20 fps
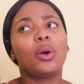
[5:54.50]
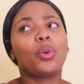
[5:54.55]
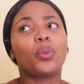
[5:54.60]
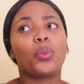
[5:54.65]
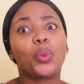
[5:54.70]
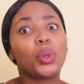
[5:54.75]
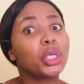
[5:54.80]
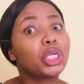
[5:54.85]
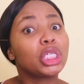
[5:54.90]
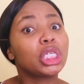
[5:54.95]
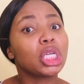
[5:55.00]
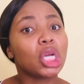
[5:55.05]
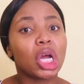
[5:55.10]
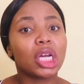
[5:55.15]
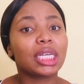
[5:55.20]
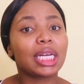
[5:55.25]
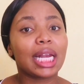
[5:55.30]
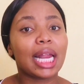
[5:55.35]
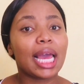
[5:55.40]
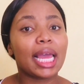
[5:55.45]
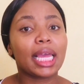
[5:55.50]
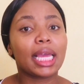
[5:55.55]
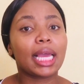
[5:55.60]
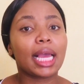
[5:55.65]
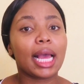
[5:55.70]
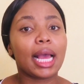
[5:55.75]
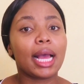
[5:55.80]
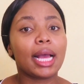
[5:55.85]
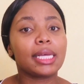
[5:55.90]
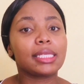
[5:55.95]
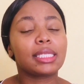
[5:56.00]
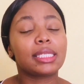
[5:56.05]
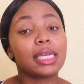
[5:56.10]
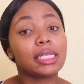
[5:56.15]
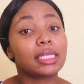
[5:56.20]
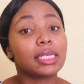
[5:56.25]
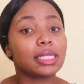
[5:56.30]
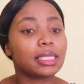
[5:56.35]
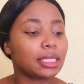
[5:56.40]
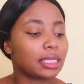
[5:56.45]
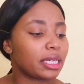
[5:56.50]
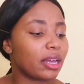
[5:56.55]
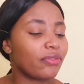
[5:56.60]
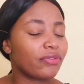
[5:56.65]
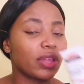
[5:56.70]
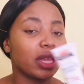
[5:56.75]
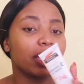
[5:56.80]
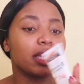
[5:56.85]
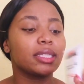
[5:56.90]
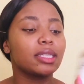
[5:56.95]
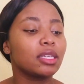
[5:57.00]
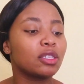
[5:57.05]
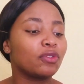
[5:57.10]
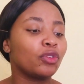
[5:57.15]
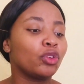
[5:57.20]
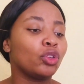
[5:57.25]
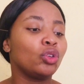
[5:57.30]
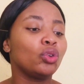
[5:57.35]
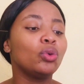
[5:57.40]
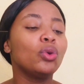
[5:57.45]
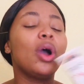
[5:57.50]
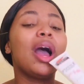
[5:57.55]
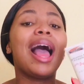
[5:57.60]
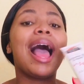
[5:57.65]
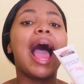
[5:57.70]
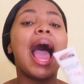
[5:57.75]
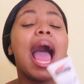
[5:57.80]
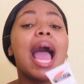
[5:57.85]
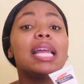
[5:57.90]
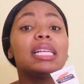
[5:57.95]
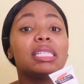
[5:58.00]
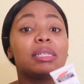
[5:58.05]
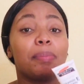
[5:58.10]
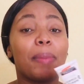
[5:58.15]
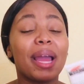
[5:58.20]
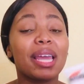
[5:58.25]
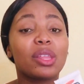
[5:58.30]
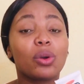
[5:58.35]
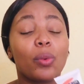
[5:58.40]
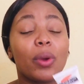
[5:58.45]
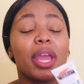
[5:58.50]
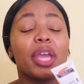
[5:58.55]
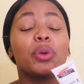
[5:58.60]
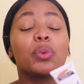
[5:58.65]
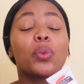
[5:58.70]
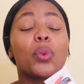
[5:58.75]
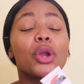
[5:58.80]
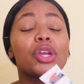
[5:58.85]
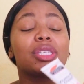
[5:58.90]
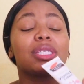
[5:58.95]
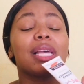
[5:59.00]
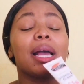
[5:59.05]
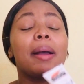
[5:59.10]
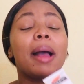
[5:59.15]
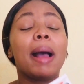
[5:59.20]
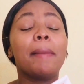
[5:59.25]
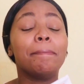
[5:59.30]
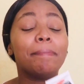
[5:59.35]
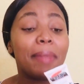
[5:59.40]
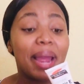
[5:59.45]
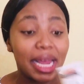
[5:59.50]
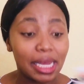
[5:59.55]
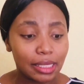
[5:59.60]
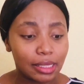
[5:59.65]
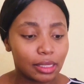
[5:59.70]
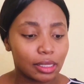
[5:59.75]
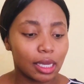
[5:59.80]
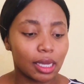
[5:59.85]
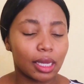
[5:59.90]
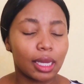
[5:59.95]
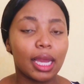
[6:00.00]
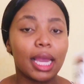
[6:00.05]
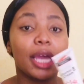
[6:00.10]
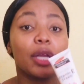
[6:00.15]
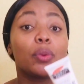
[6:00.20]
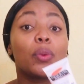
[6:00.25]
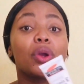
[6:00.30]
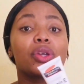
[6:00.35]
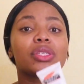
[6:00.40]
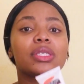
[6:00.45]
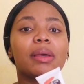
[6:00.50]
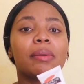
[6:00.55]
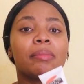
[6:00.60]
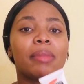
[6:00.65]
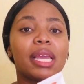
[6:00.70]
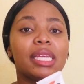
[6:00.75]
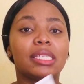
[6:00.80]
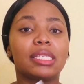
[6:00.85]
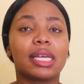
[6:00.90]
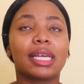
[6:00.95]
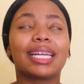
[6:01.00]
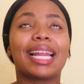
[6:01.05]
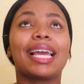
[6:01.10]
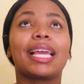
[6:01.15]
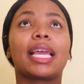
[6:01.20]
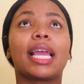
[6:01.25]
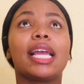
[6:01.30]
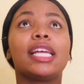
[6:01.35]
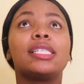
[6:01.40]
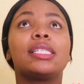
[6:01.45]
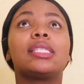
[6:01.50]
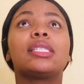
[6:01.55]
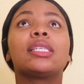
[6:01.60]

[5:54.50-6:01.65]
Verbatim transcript: would not like uh, scented stuff then this is for you and by the way it works amazing it works amazing like it,